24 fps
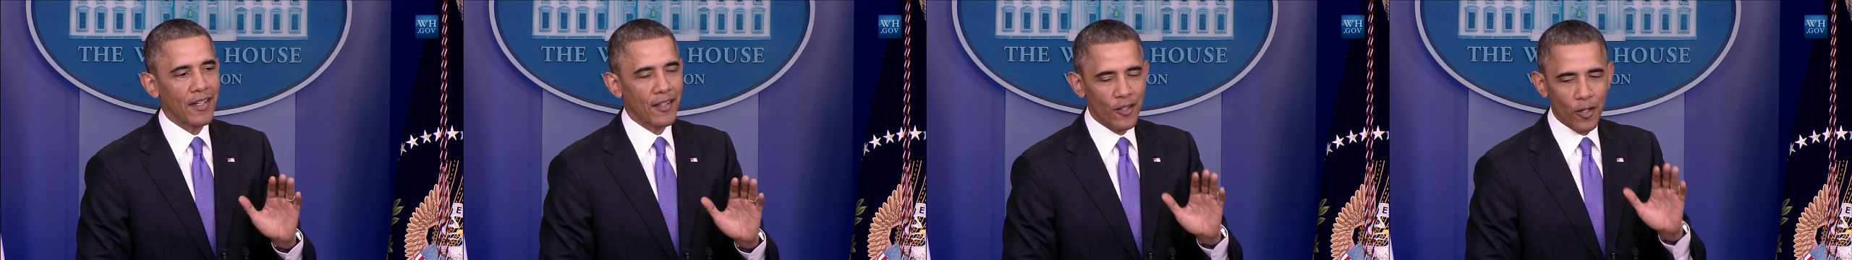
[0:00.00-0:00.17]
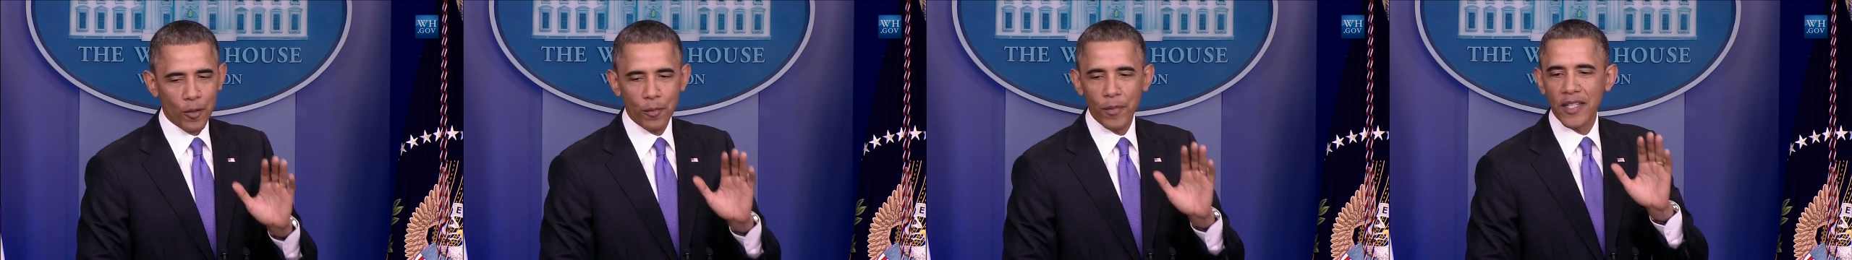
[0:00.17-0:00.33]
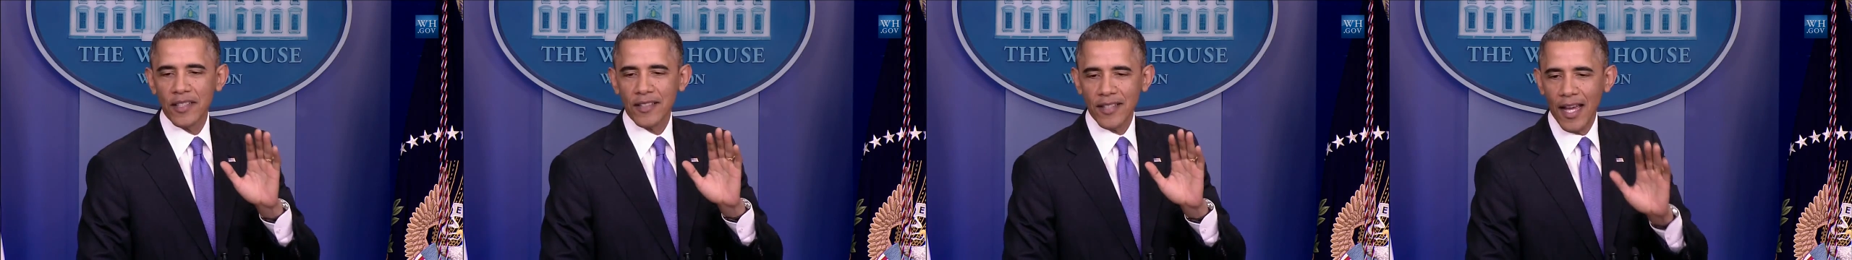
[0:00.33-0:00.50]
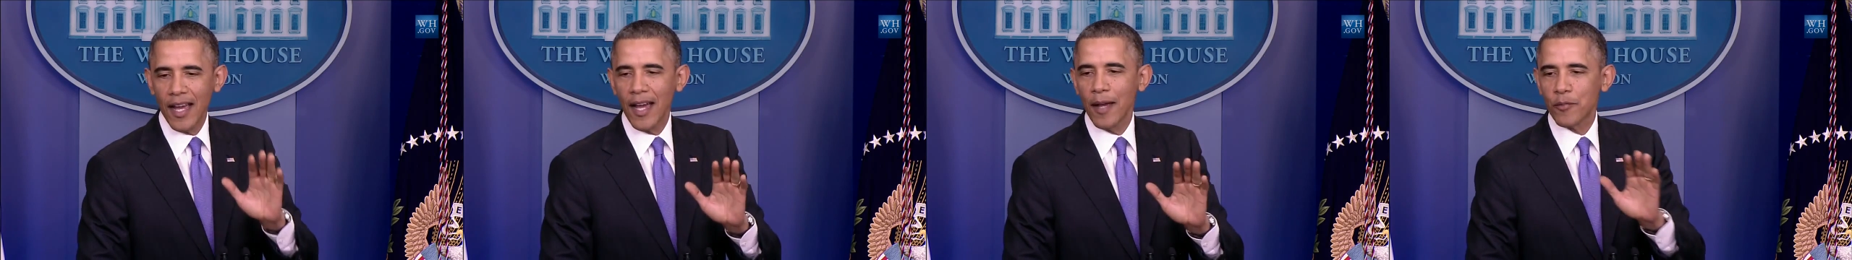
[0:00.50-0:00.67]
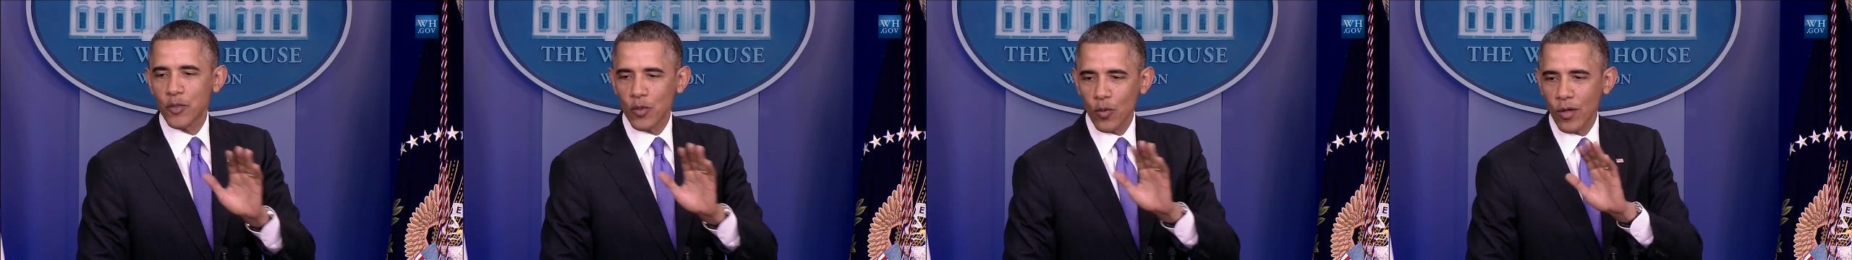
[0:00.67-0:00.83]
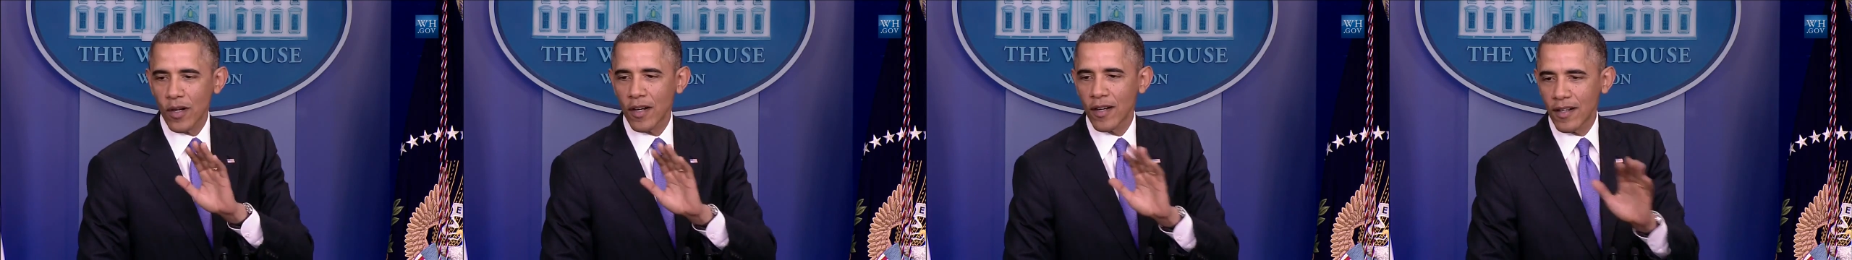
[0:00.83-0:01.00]
There have been times
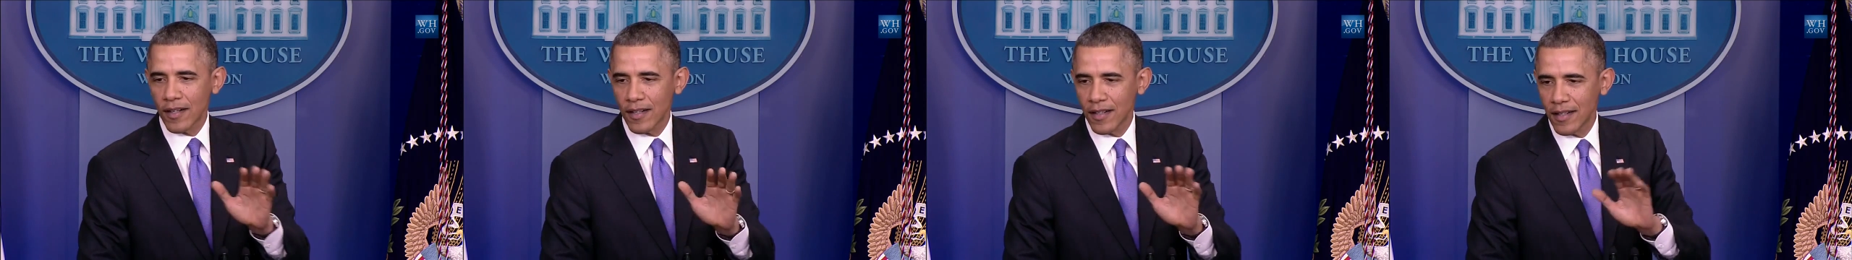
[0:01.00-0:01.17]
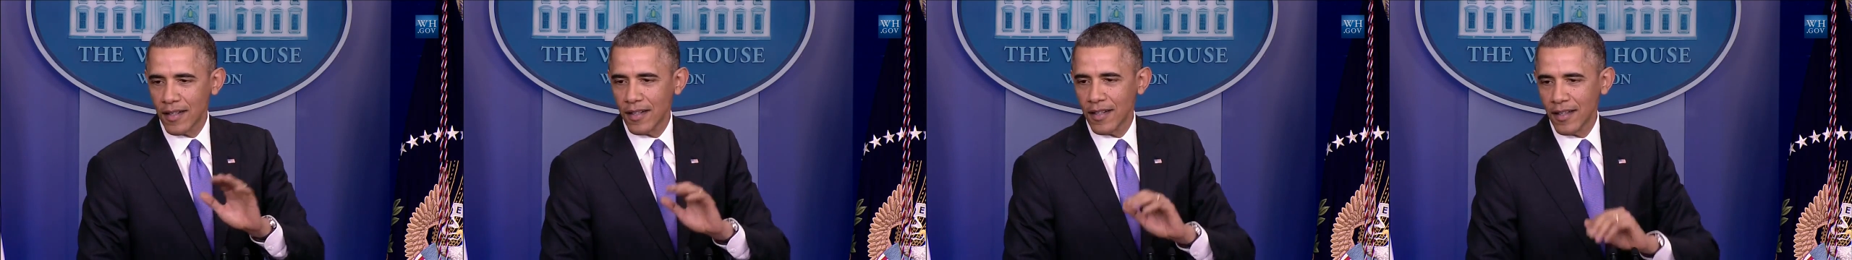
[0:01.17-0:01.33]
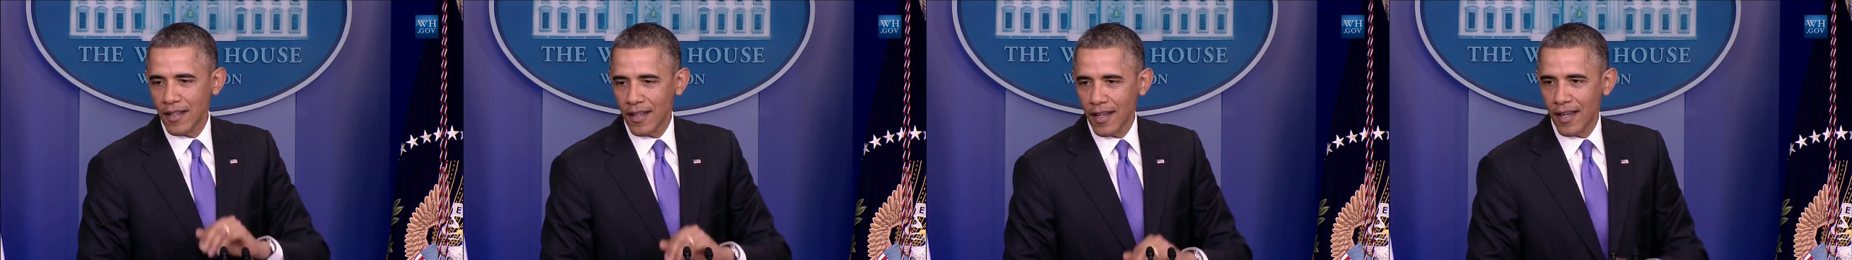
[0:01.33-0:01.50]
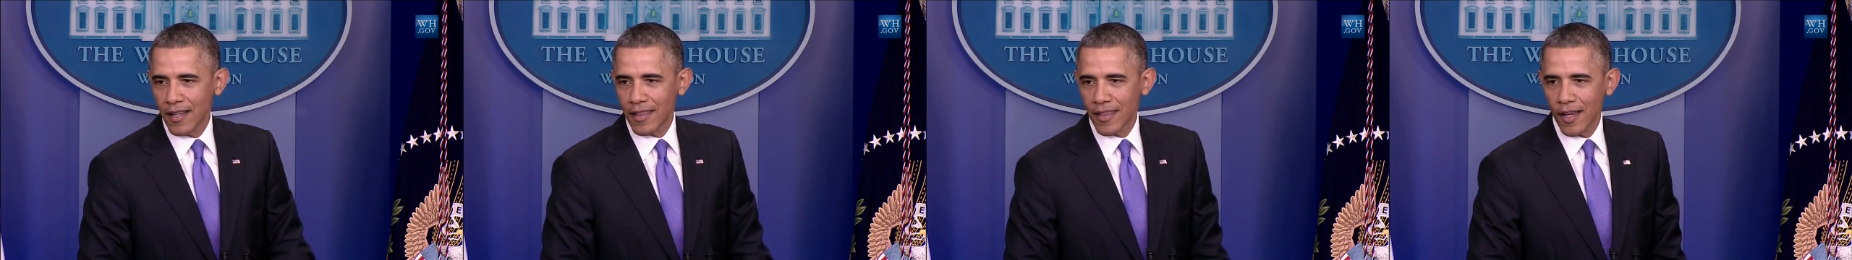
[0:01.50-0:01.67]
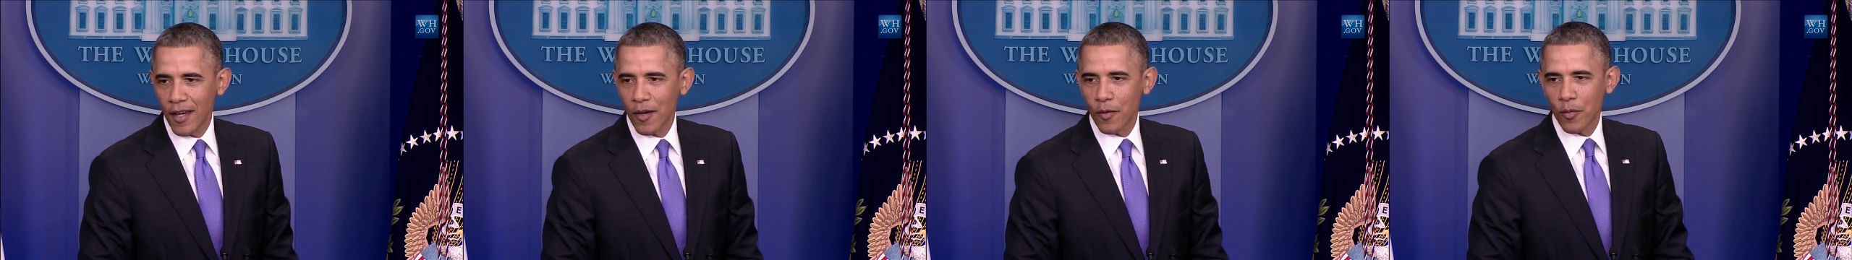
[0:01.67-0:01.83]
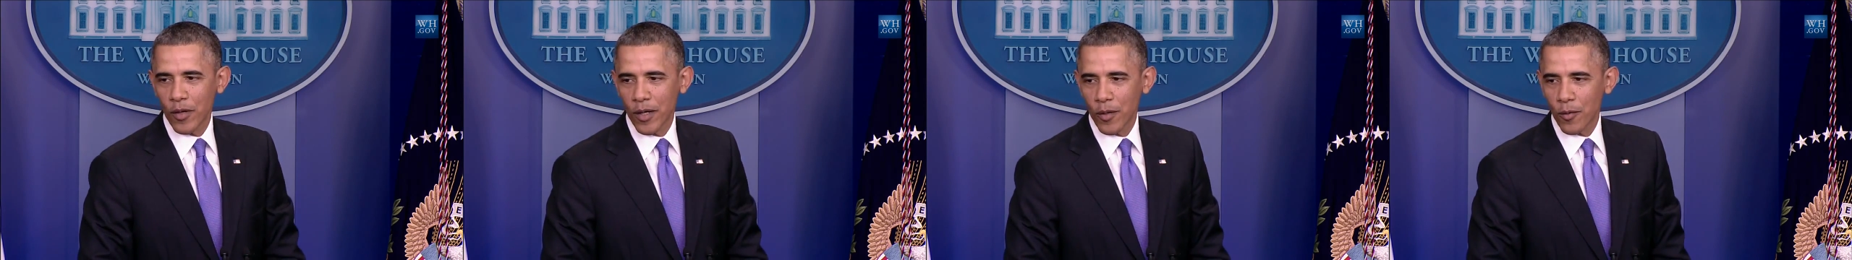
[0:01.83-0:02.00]
where I
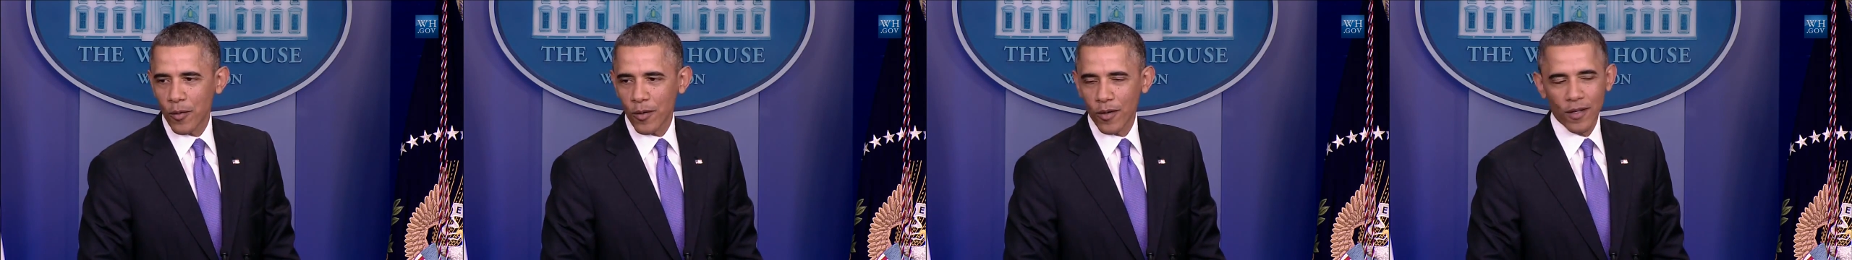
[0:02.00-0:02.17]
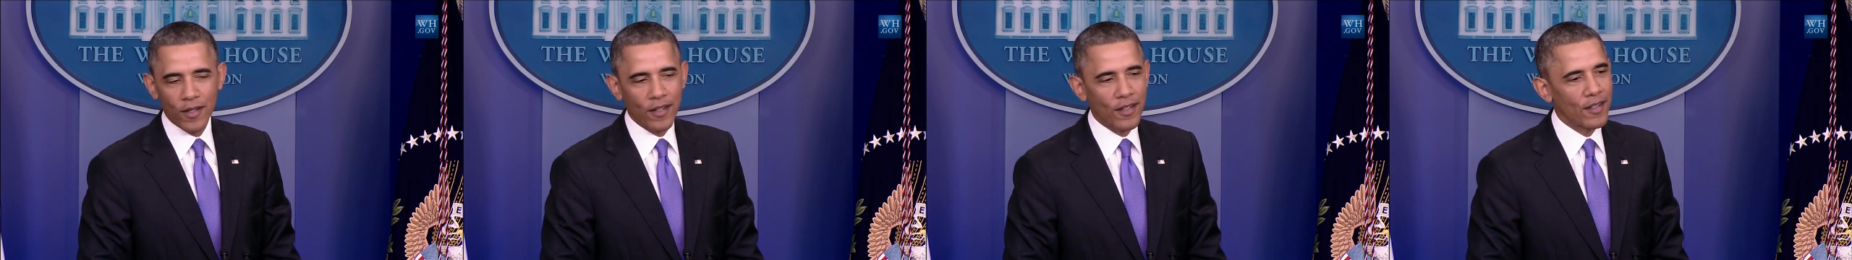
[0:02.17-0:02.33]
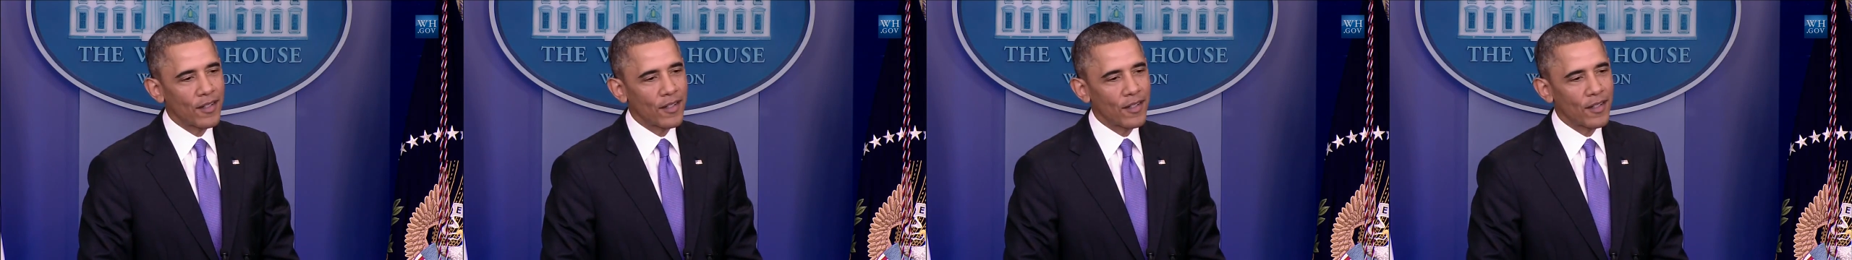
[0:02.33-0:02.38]
thought we were